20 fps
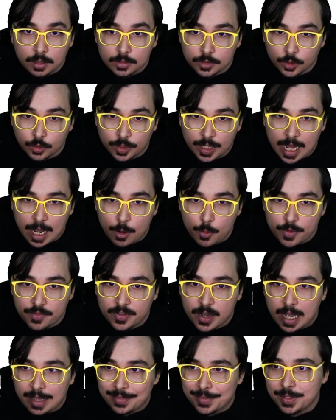So now we've
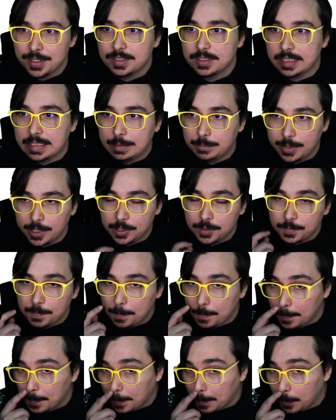got this email,
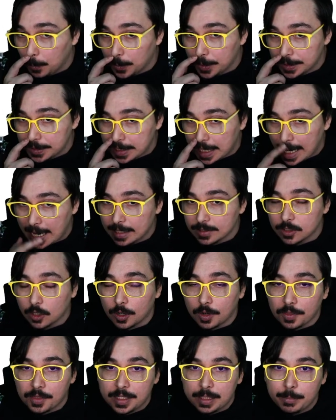which has
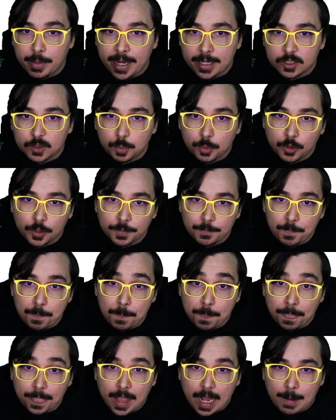our theme export.
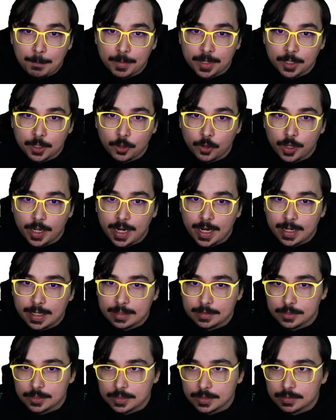I'm going to go ahead
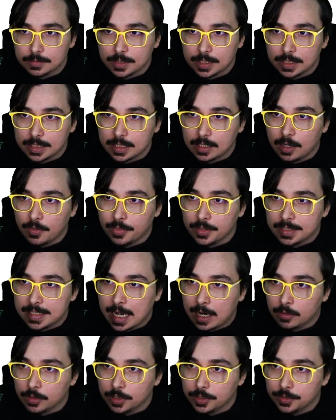and just click on the
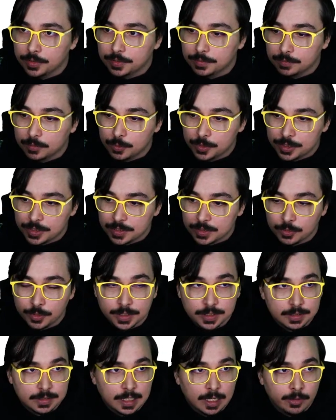download, which is
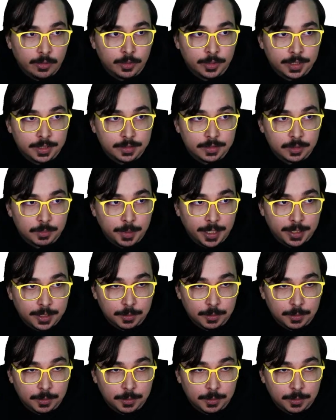going to download it to my